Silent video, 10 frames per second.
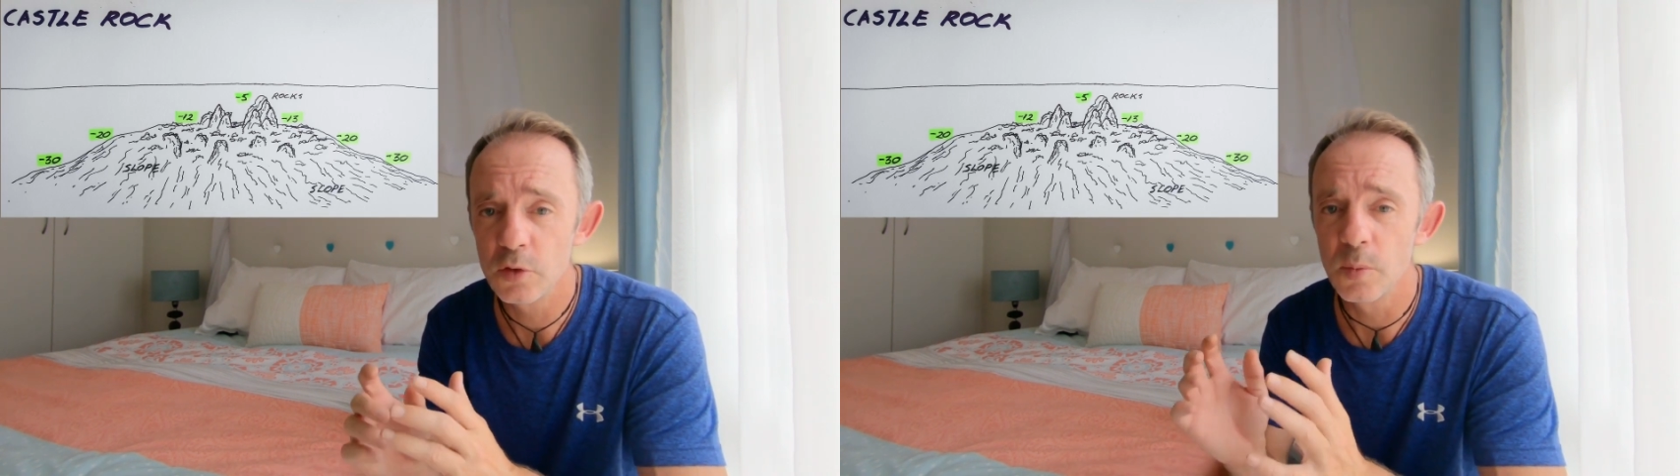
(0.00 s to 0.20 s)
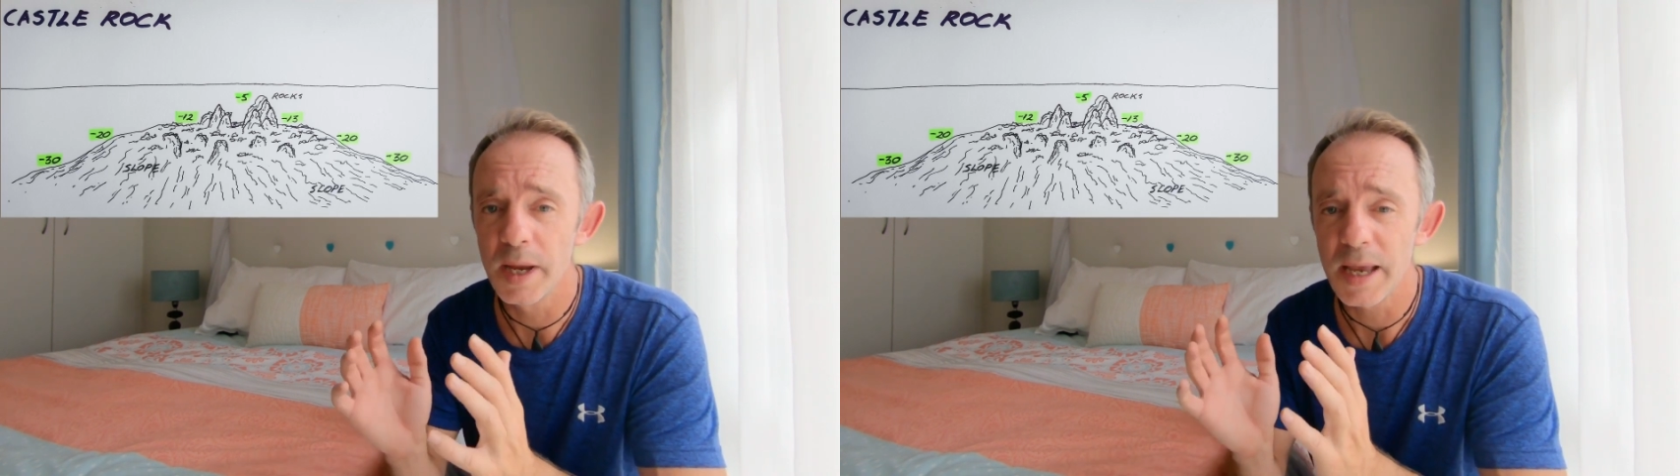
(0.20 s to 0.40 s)

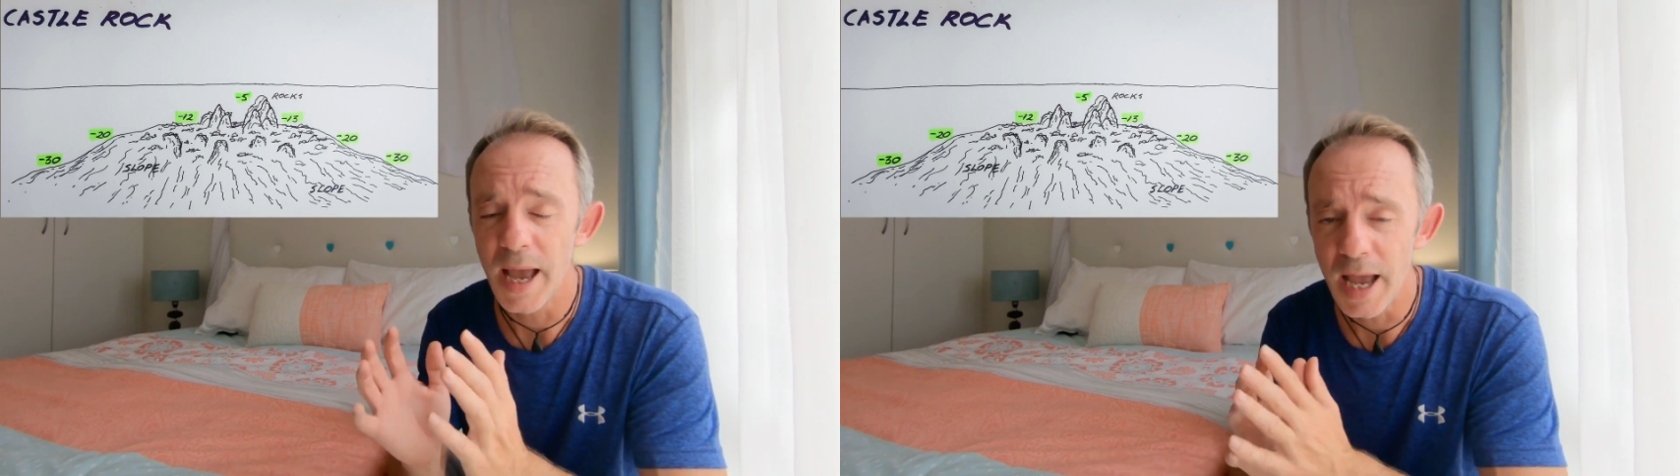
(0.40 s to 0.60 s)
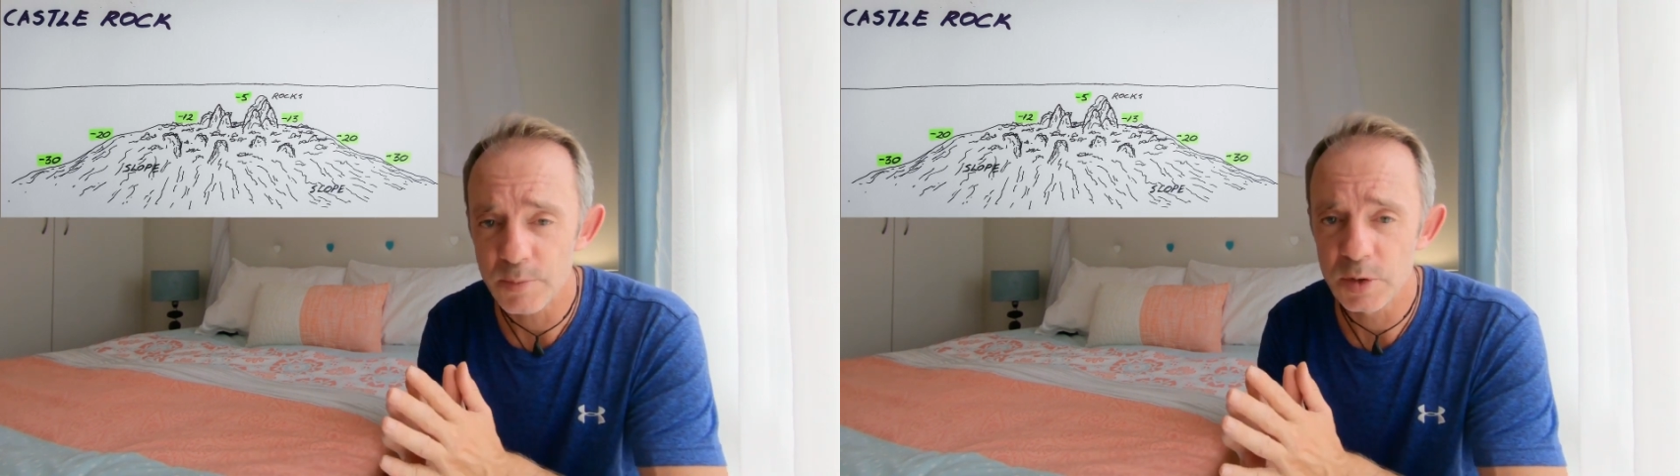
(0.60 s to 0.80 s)
make
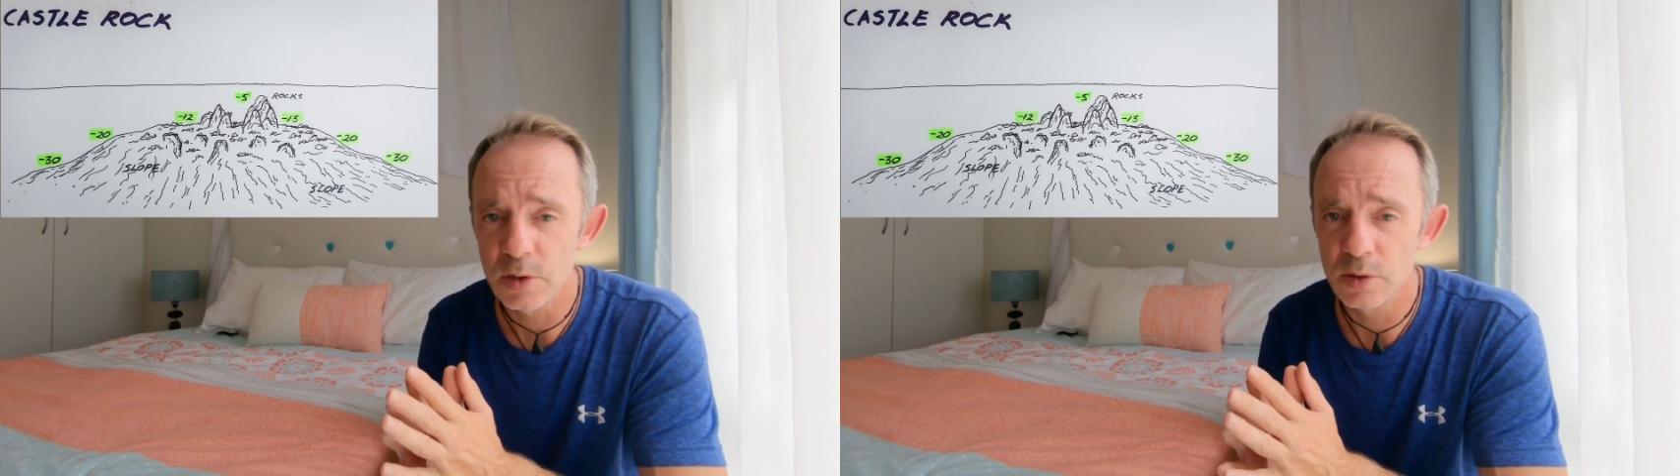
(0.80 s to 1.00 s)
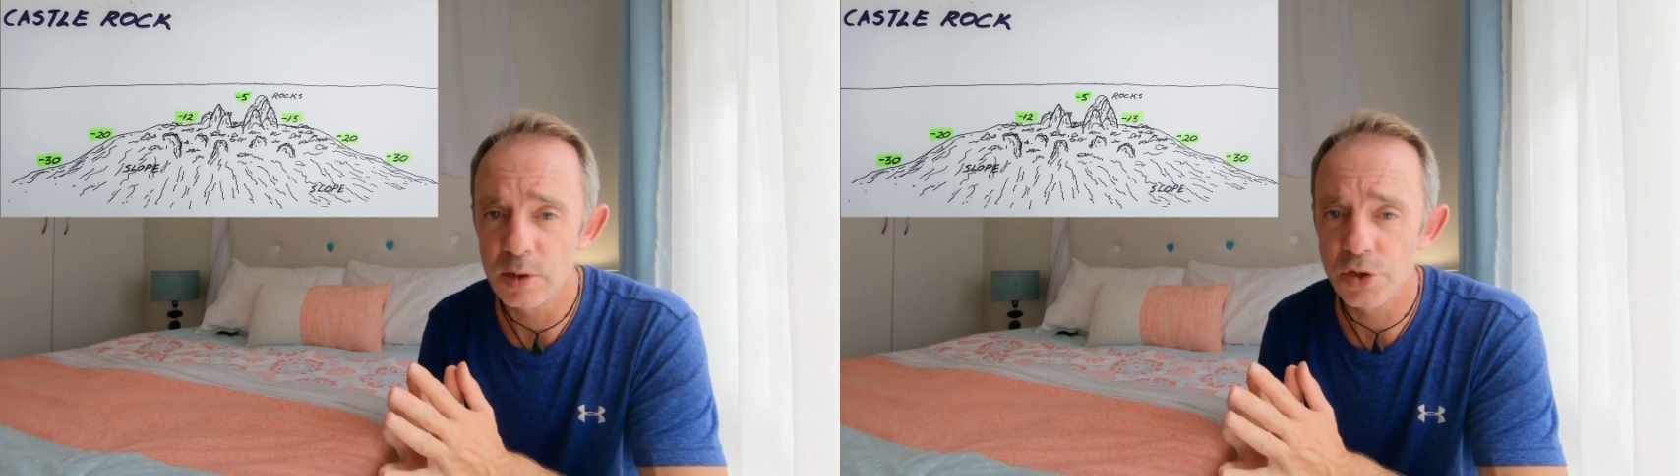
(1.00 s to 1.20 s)

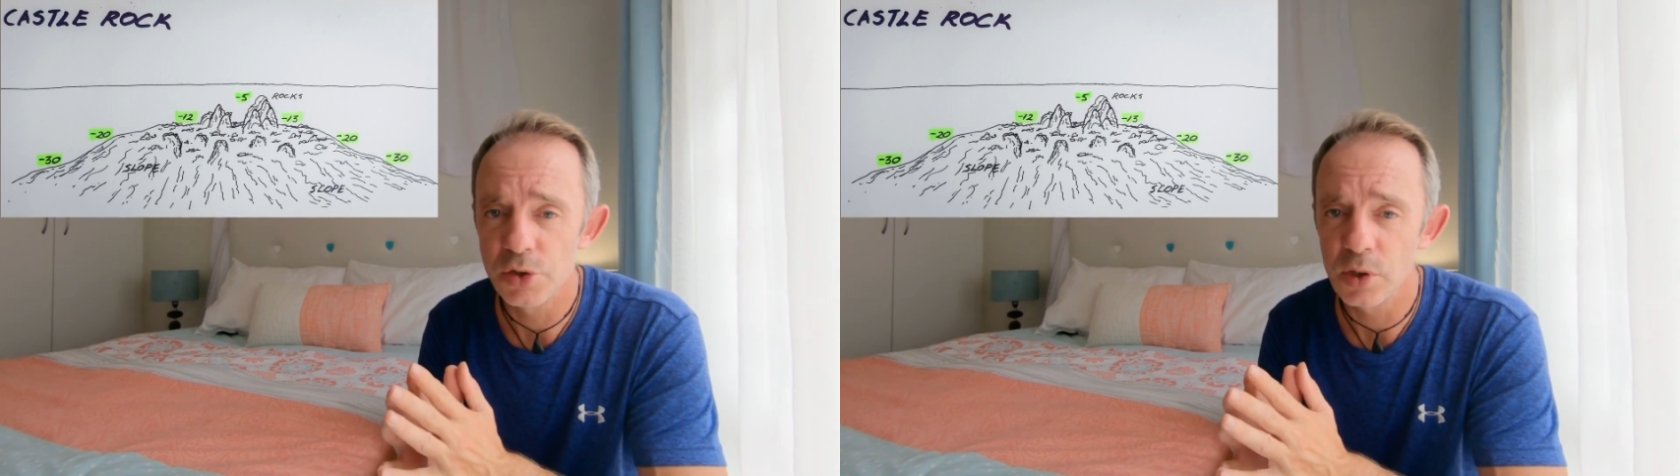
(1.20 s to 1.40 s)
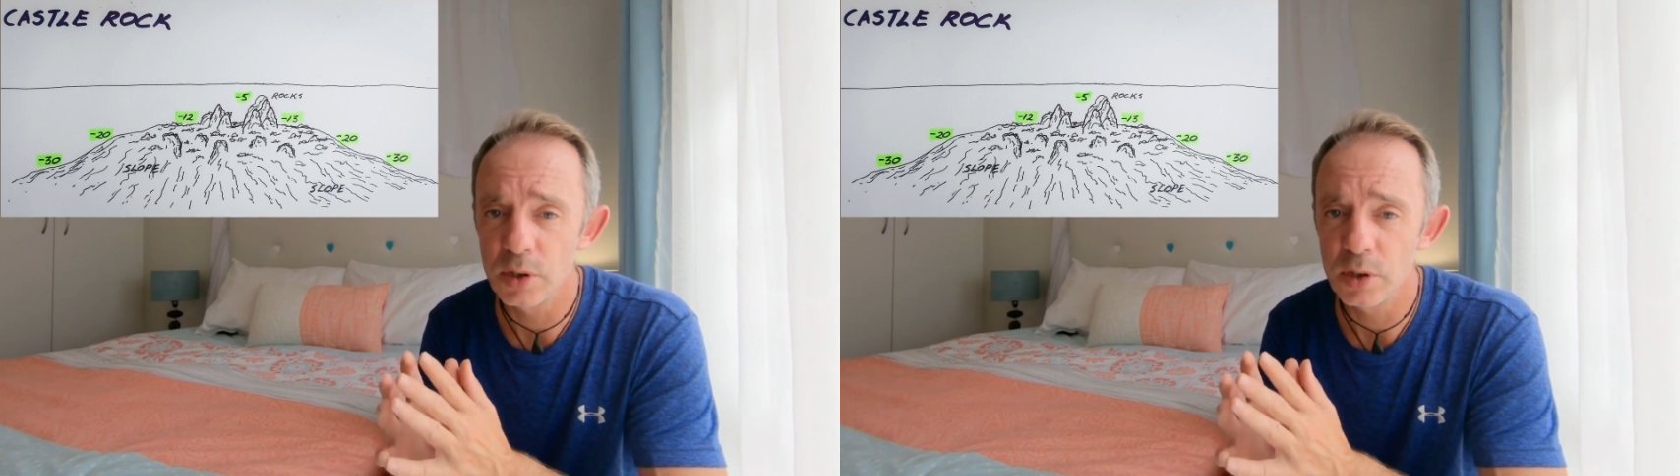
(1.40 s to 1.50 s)
absolutely sure you